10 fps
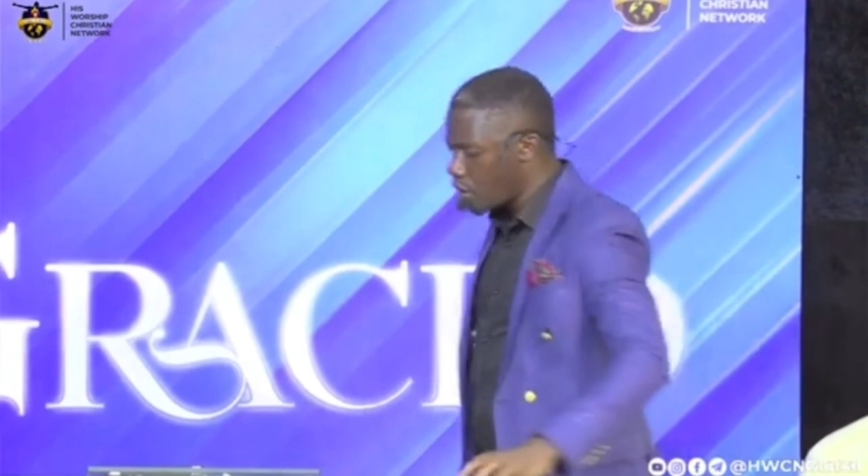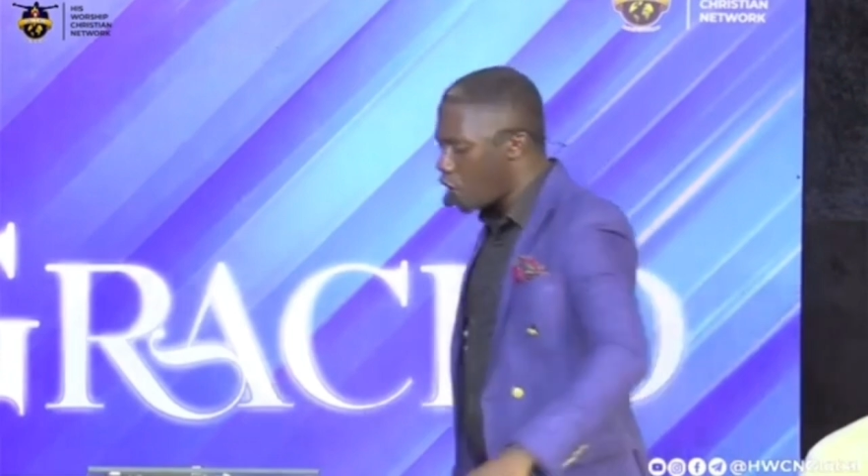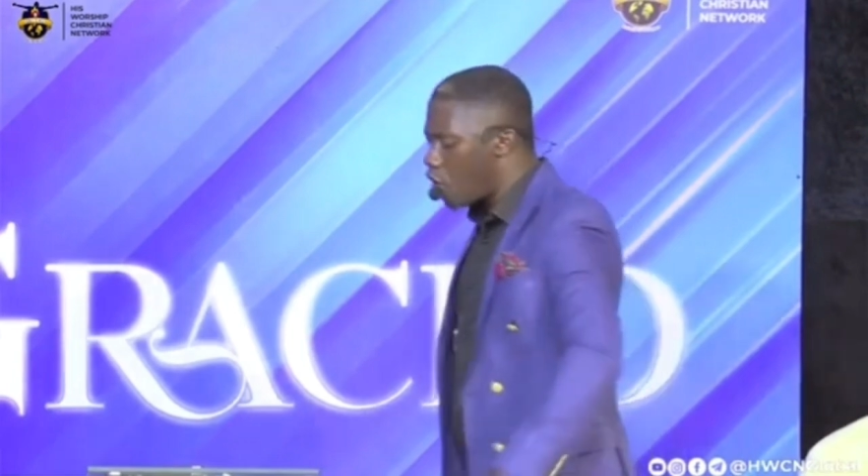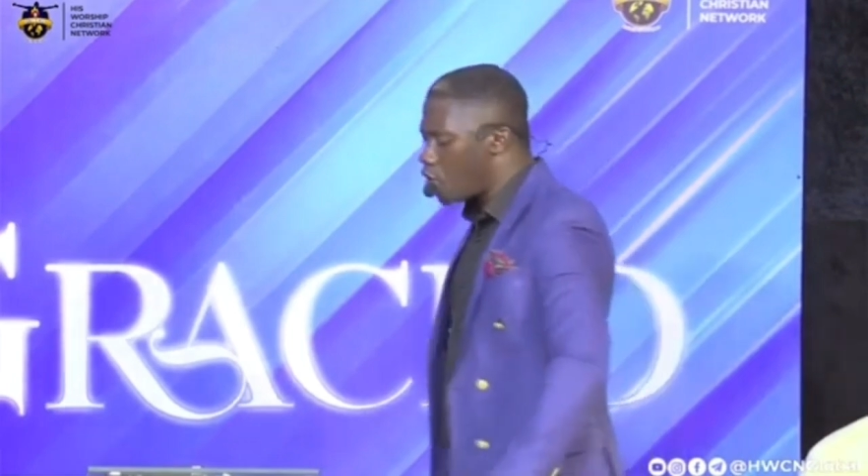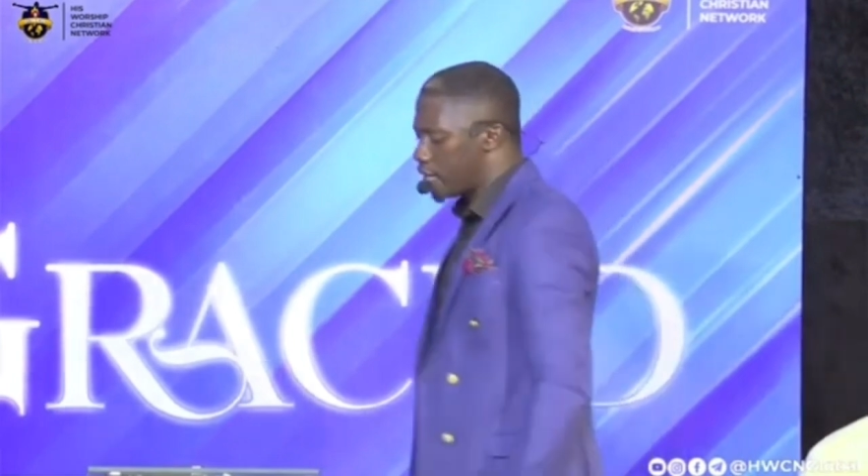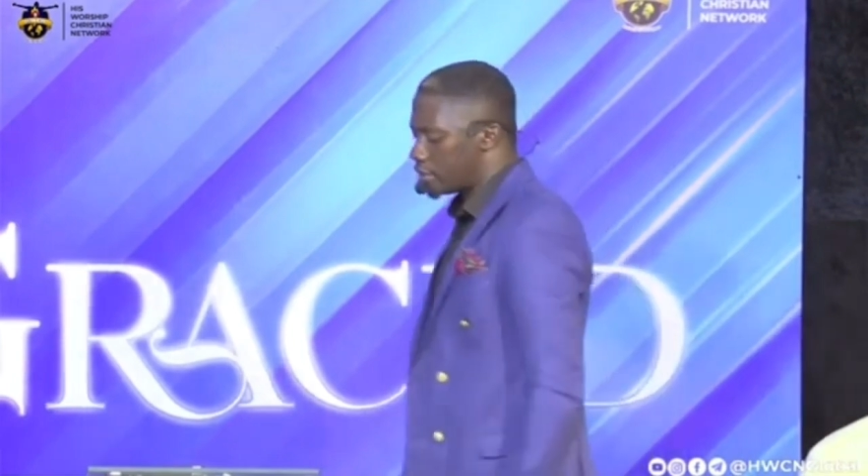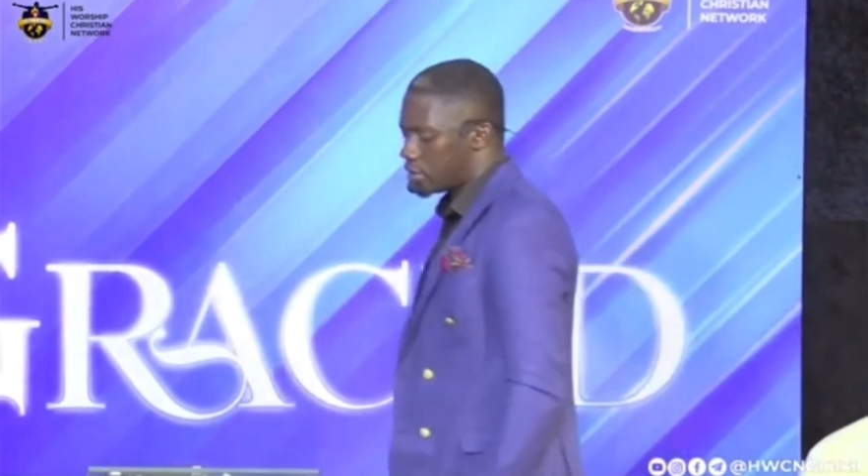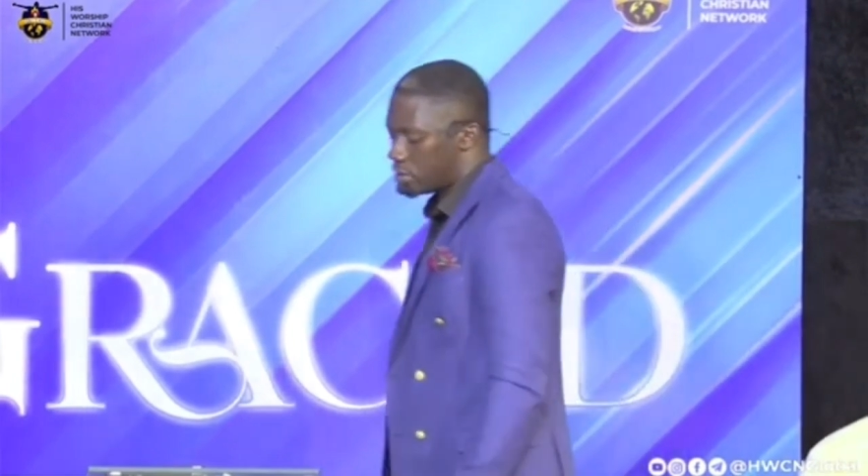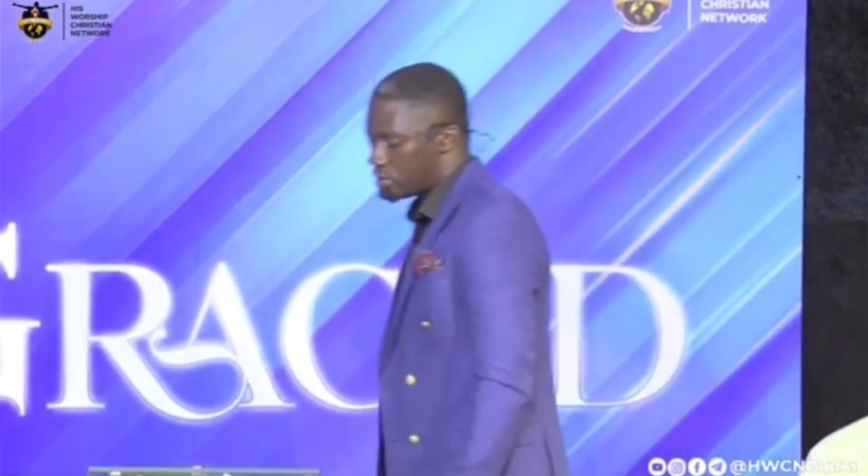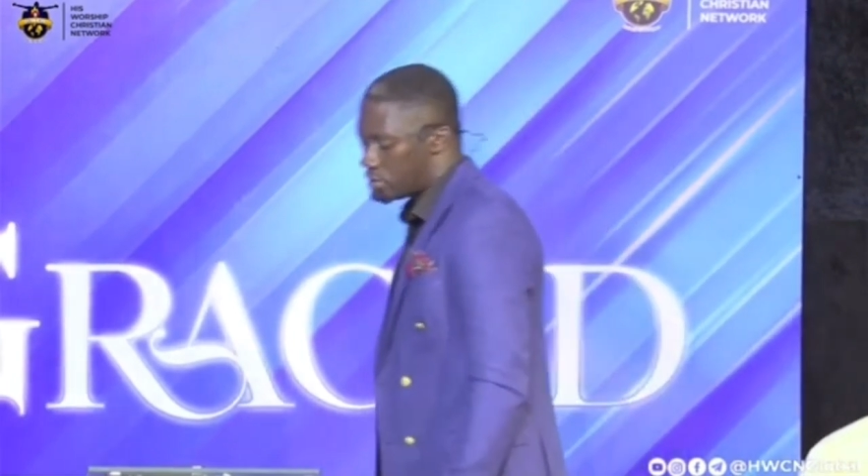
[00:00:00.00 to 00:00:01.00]
All right.
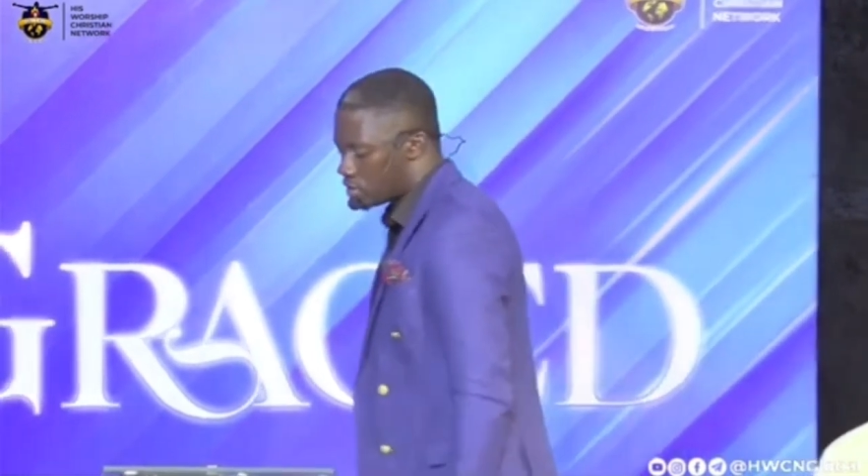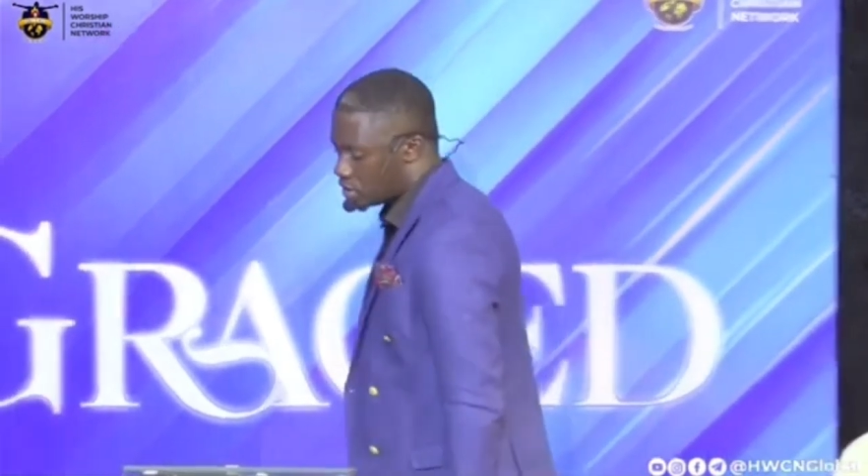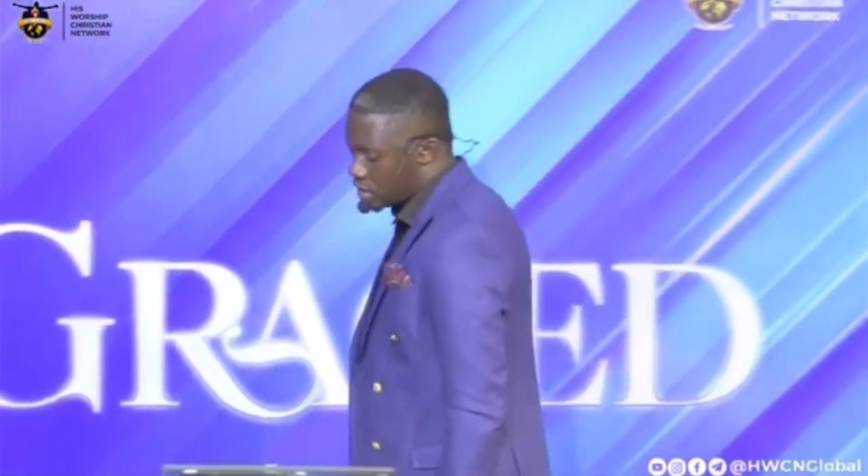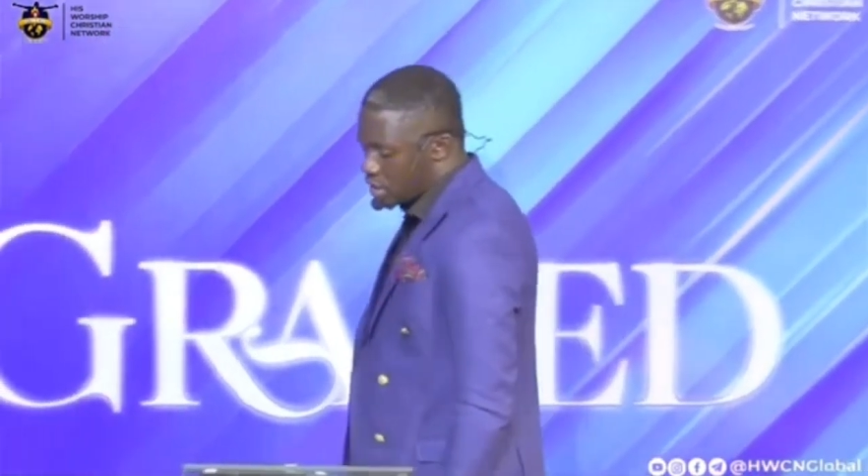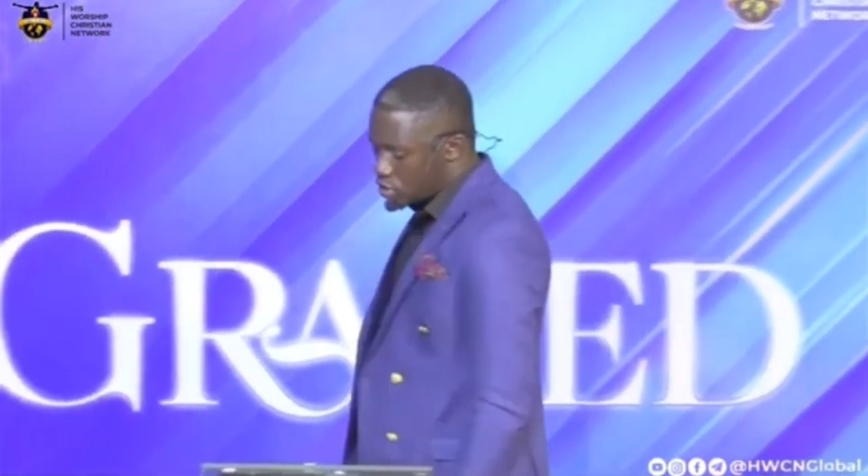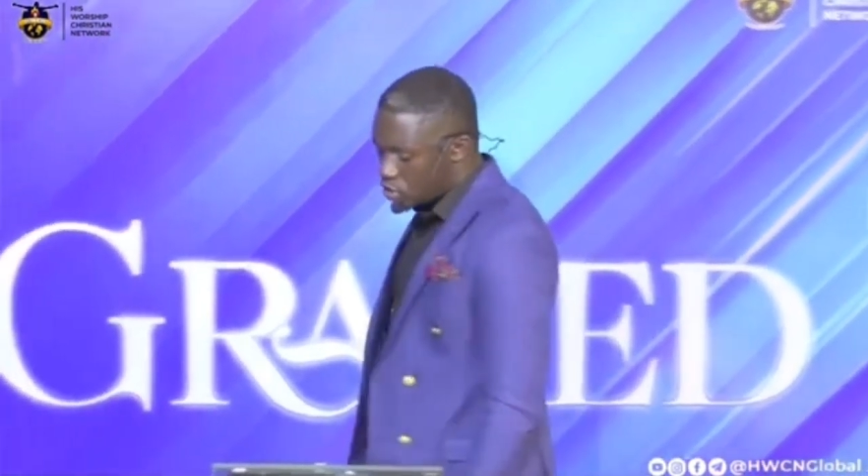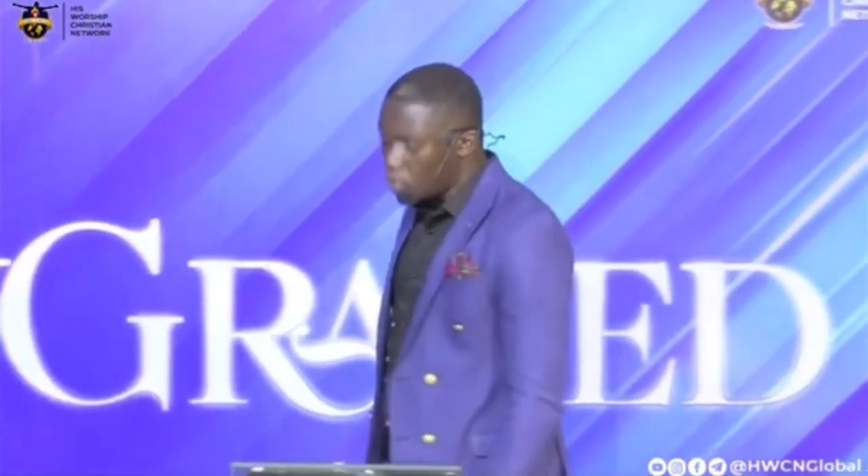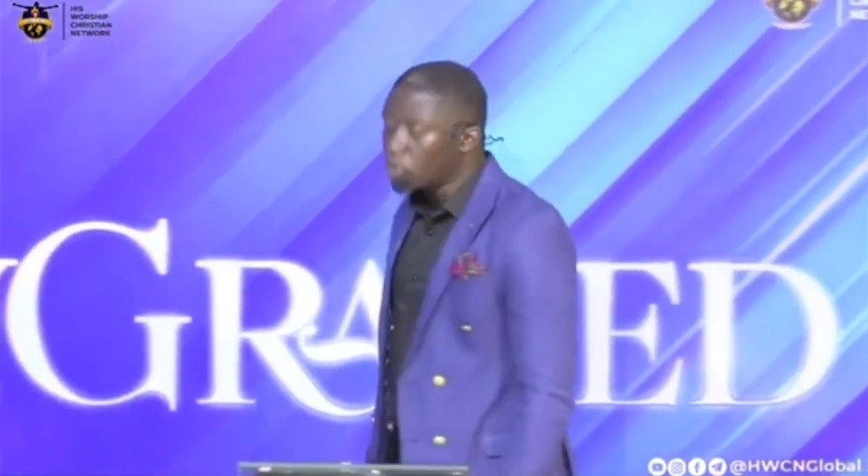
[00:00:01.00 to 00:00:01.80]
So